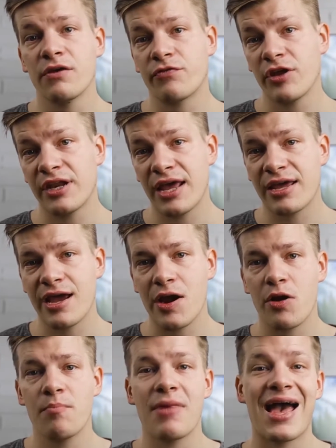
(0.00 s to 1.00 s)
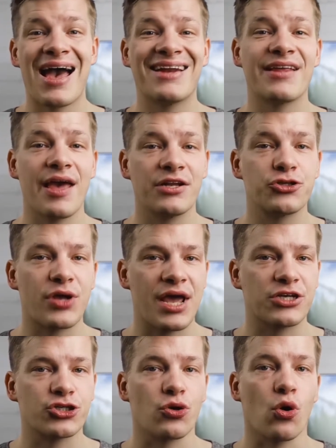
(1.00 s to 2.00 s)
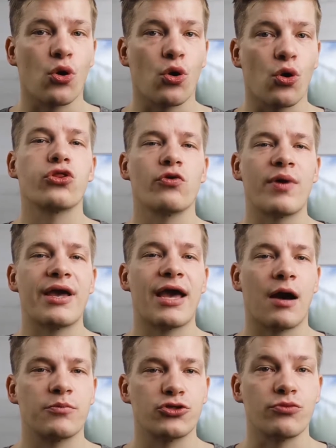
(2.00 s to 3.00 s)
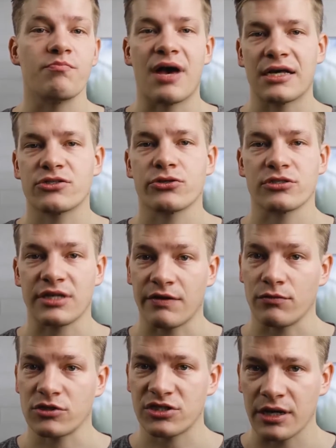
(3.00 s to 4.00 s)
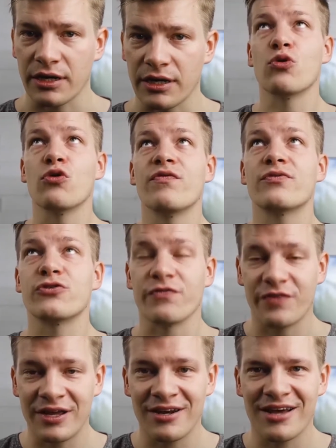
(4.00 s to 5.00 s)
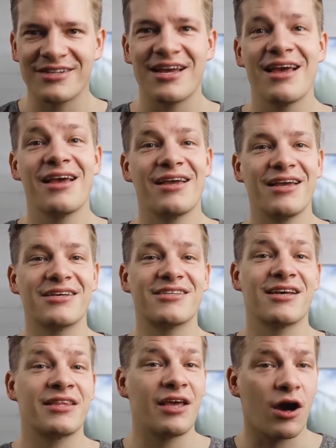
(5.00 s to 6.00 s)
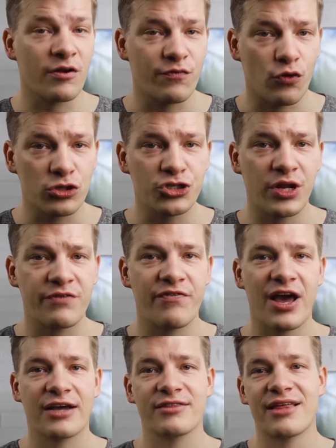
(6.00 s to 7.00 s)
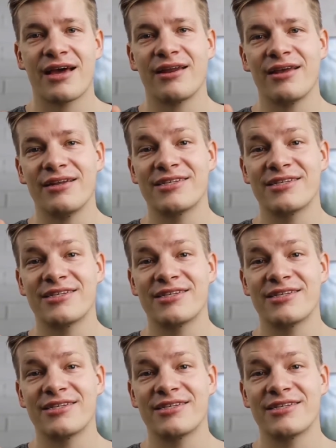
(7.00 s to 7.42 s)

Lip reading: Free daycare and education all the way up to master's level study. Move to Finland is the unfortunate fact that it